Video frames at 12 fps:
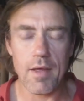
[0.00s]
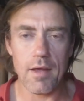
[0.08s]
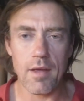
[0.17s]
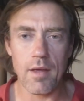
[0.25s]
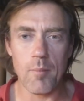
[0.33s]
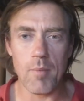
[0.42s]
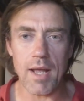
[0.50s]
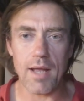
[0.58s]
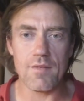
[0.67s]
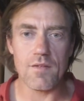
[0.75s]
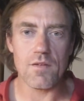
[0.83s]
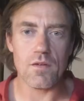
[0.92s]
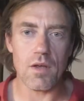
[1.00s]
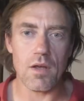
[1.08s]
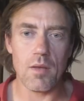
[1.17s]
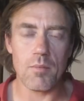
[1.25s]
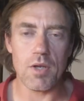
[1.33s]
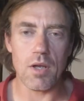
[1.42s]
Um, and
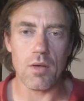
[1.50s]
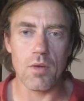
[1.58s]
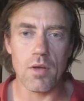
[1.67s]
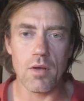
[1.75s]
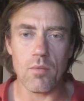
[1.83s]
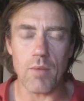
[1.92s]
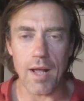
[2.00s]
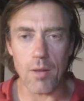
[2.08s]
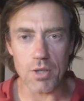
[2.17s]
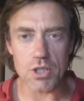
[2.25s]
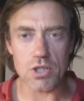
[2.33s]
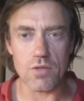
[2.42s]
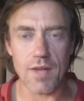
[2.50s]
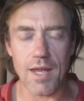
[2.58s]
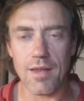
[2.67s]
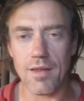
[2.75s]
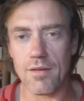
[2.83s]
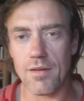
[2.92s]
uh, you know how much you
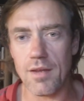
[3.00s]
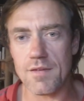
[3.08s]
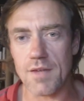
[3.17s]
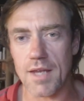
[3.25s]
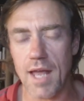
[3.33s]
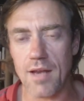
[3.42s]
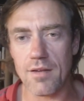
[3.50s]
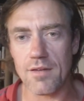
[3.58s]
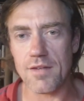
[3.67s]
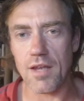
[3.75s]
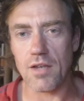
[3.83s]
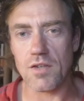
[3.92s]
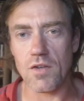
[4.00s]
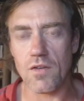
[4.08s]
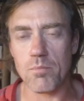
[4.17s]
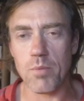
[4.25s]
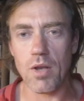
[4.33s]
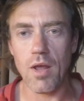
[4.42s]
take is is again
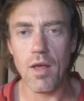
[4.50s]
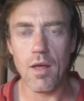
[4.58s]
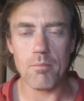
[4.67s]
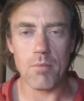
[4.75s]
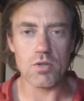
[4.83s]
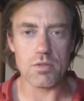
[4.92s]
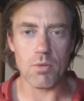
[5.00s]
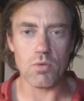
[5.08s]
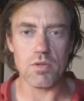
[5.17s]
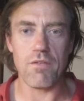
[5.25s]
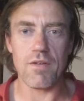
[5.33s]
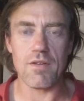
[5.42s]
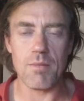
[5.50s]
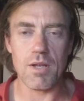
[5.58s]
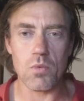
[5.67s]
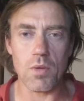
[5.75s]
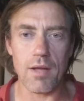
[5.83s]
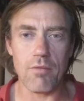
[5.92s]
contentious, but most
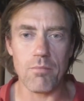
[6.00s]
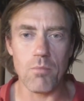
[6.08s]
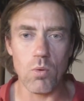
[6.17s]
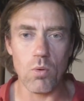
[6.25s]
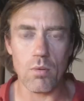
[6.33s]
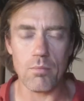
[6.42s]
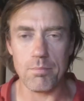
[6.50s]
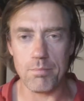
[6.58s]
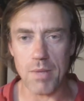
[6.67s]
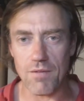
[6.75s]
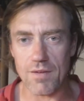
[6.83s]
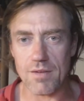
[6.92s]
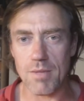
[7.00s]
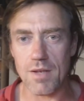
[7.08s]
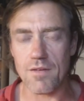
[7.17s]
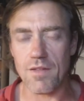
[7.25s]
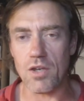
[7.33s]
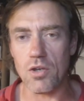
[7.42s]
multivitamins will have more B
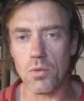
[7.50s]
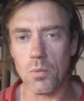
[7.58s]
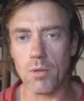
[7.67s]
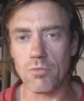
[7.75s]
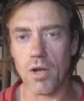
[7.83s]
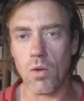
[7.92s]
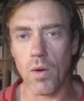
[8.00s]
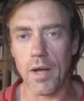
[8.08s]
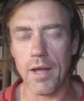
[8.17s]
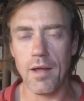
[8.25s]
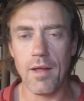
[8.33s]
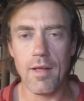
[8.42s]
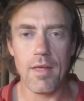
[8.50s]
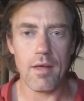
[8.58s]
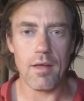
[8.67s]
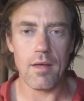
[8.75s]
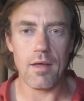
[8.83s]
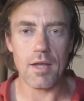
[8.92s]
vitamins than you will require,
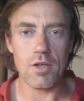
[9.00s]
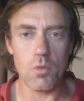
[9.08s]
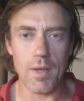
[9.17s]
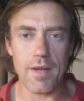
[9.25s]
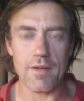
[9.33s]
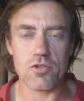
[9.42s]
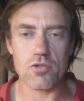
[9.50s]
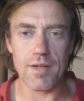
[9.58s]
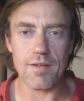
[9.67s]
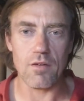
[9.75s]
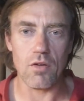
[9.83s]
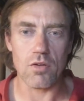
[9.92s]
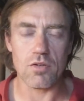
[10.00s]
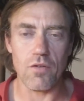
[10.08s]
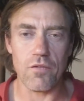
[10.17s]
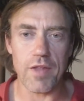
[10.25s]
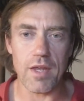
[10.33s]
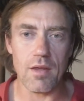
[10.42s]
uh, and you will excrete a lot
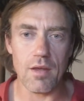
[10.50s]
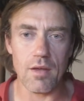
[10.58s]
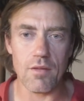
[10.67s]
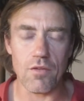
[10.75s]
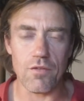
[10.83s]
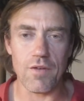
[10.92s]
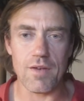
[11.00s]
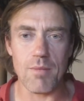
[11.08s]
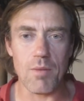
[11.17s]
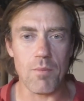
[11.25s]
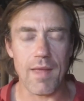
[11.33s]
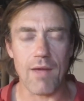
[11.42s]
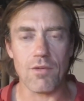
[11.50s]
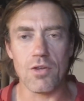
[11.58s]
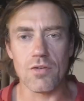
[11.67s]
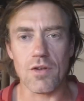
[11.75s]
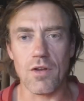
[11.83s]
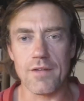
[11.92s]
of the uh, the vitamin without
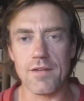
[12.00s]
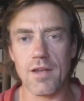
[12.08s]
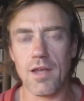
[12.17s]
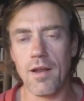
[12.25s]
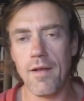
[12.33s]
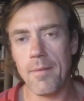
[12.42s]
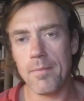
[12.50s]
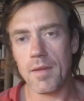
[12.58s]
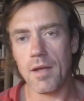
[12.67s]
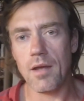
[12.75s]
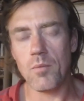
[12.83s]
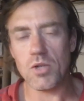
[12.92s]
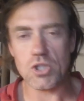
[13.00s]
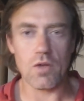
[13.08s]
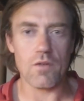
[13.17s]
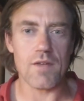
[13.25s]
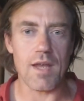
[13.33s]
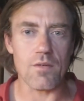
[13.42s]
utilizing it, uh, which you
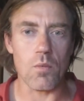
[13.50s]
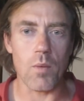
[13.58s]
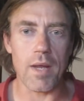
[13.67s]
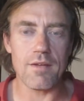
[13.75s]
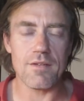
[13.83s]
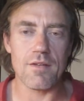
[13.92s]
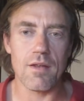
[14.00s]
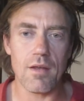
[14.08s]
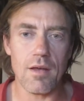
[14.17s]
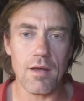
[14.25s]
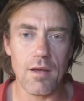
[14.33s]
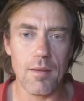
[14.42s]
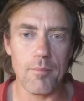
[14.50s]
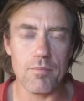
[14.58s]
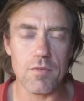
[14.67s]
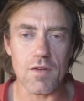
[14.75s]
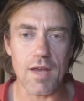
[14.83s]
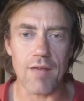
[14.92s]
could say is a waste. Um,
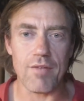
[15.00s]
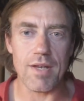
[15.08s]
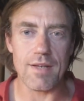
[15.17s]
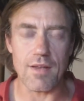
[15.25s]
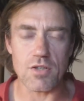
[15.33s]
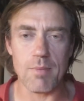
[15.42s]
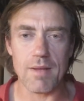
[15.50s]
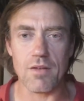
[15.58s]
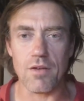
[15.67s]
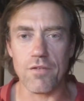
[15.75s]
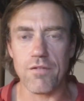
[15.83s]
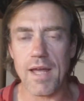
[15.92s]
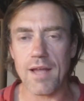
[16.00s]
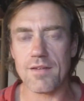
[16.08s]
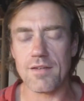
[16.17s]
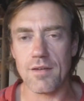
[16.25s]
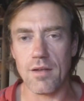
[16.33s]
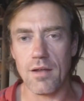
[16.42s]
does it have any detrimental
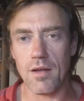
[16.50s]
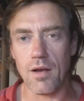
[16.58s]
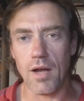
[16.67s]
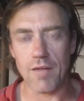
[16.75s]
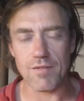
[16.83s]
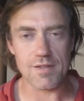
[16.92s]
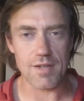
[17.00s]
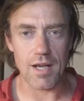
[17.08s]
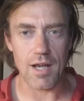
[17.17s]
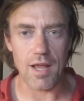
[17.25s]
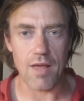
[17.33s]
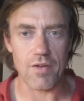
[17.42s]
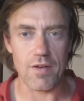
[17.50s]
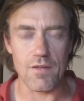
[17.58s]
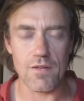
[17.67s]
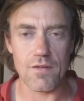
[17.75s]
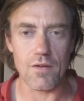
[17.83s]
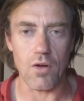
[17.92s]
effects? Uh, I haven't seen any
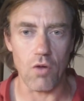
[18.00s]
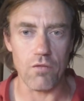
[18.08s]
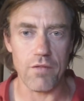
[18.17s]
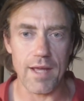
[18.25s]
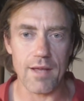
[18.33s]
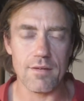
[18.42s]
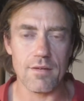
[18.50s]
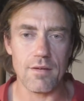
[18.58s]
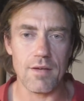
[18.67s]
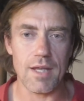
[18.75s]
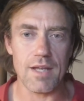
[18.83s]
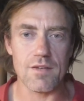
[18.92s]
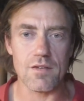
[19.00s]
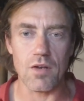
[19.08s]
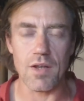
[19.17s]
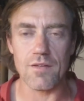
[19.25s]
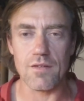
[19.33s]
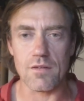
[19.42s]
evidence of that uh, in
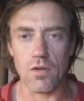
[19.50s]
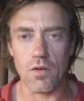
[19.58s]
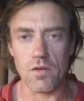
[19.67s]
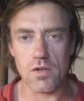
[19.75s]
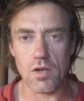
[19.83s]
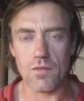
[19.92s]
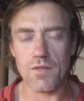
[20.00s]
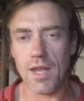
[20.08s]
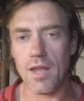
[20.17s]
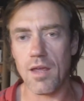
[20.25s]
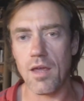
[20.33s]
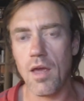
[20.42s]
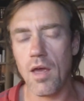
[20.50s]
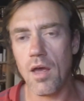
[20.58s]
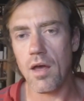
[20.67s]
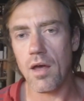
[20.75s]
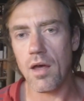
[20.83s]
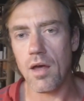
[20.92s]
studies. As long as you don't take
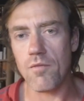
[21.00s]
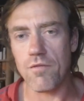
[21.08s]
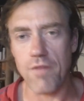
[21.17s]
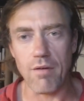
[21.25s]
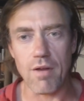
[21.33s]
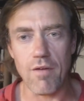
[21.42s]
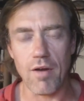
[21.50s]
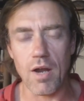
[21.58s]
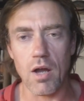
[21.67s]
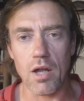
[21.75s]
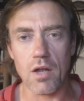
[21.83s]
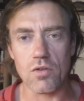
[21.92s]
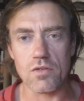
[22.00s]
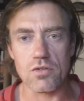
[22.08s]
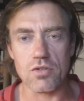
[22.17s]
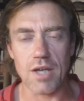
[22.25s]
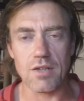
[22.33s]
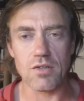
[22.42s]
uh, very, very high
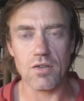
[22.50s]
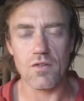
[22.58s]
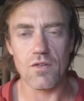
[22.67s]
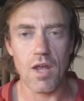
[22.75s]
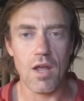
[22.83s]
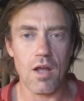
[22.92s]
concentrations.